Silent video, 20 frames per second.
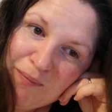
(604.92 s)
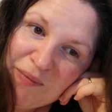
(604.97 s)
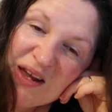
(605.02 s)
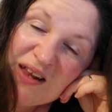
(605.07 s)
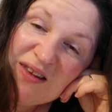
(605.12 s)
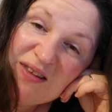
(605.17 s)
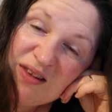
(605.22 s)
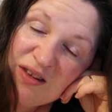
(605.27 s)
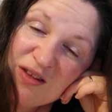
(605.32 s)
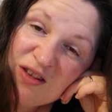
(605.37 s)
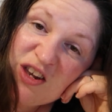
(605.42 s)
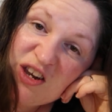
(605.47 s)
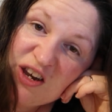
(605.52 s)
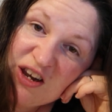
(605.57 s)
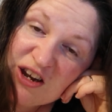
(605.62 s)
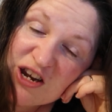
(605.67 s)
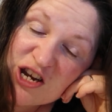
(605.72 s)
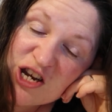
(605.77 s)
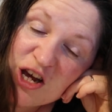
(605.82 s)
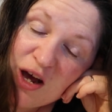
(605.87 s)
it's
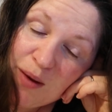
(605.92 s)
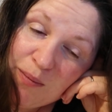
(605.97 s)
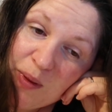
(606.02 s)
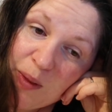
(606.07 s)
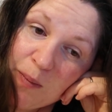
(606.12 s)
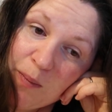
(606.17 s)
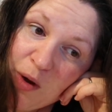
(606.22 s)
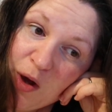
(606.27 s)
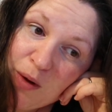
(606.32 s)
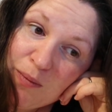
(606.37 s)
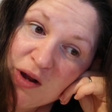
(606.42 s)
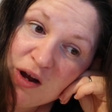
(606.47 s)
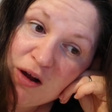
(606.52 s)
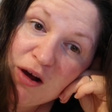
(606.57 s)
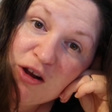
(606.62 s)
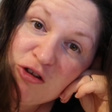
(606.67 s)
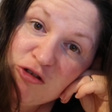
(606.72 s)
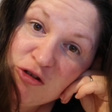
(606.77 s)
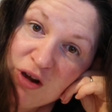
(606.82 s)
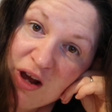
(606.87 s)
dinner time at the moment.
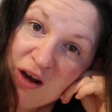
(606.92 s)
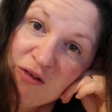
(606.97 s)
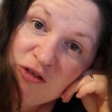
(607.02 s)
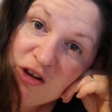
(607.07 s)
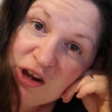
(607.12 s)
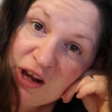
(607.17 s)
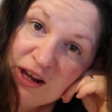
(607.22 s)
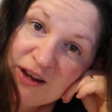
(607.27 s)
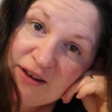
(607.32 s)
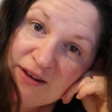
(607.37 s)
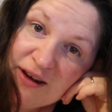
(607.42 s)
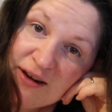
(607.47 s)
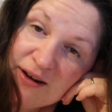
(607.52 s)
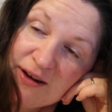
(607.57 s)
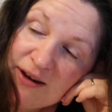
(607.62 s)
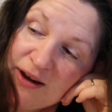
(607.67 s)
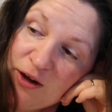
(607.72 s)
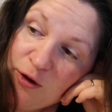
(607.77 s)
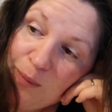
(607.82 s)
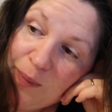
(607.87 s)
I do have to get down
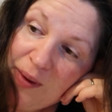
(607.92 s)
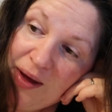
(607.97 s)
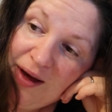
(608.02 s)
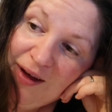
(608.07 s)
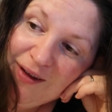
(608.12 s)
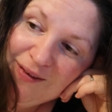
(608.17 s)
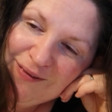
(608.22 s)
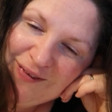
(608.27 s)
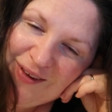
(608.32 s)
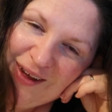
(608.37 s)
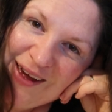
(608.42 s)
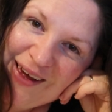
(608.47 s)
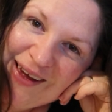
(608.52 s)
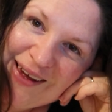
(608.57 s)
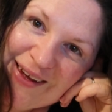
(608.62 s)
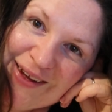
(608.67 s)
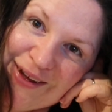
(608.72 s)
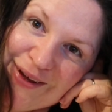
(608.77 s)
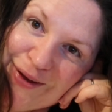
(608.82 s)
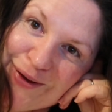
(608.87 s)
and help out. But
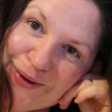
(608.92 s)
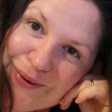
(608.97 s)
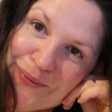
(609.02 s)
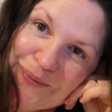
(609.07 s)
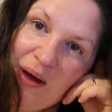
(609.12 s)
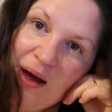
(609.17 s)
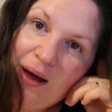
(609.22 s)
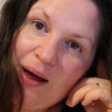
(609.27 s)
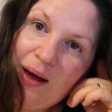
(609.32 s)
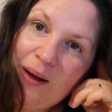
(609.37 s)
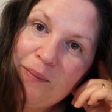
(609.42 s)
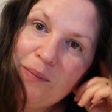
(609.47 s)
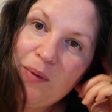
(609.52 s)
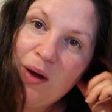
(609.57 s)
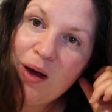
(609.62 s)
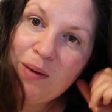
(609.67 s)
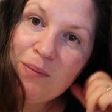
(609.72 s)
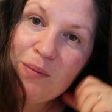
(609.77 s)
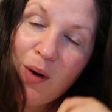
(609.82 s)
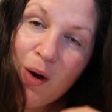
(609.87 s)

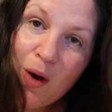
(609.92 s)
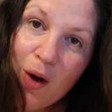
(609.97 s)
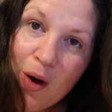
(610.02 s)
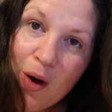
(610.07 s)
I